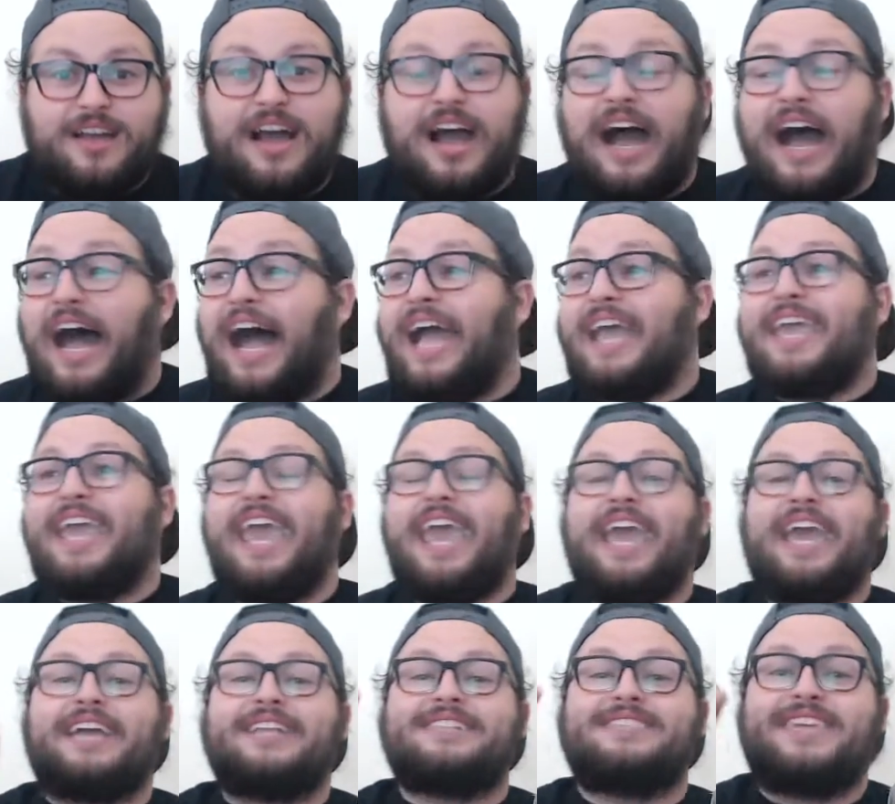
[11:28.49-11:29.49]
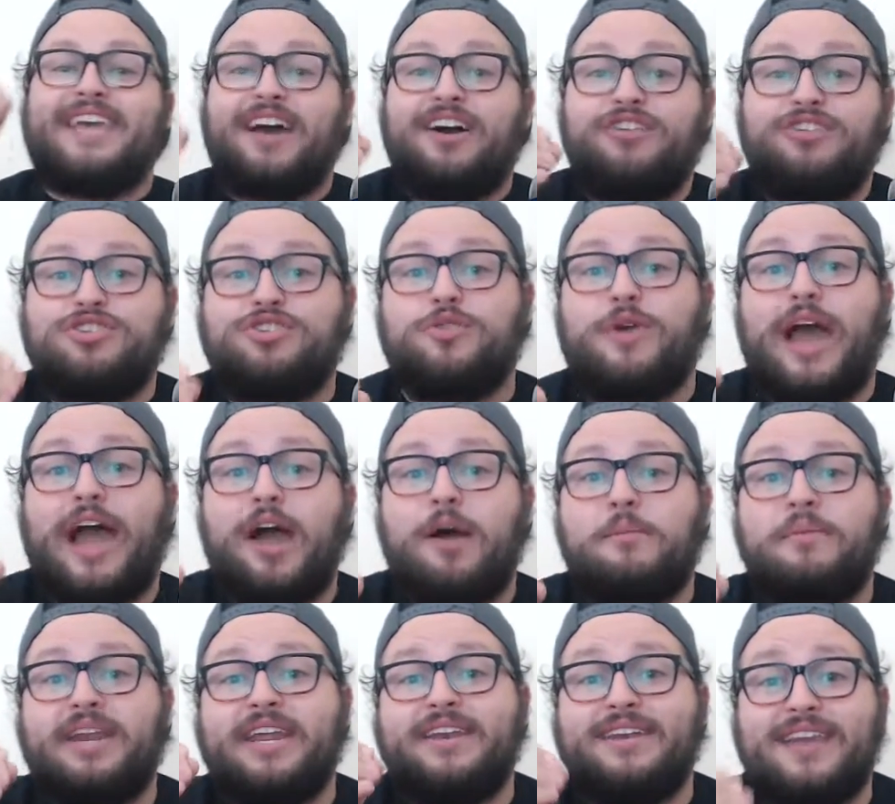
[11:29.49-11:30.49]
I can't tell you how
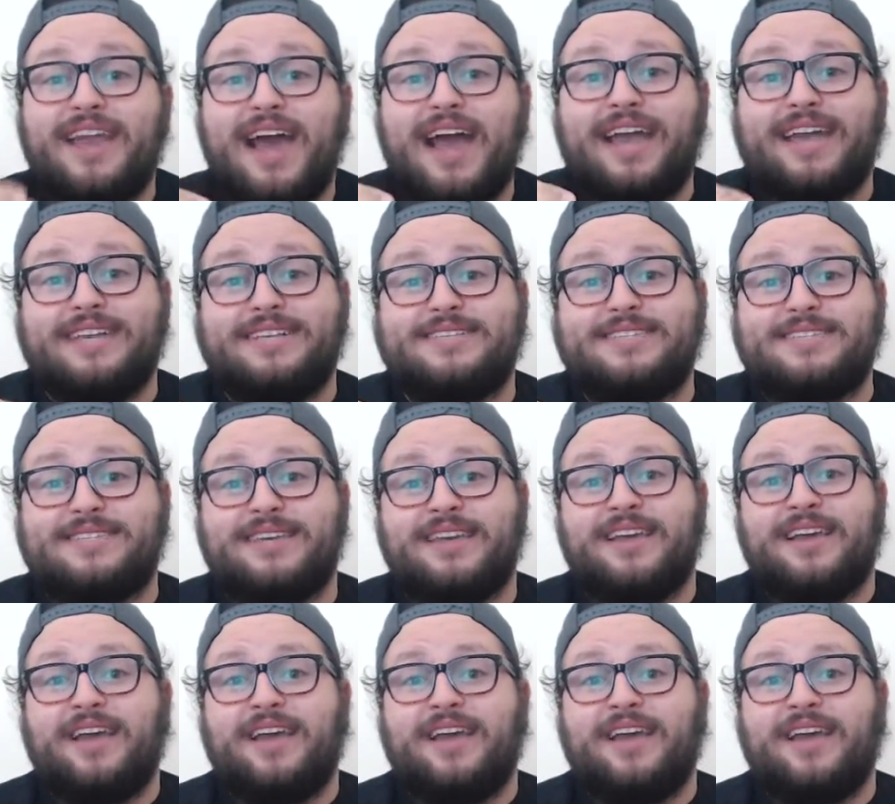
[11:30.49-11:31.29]
many nights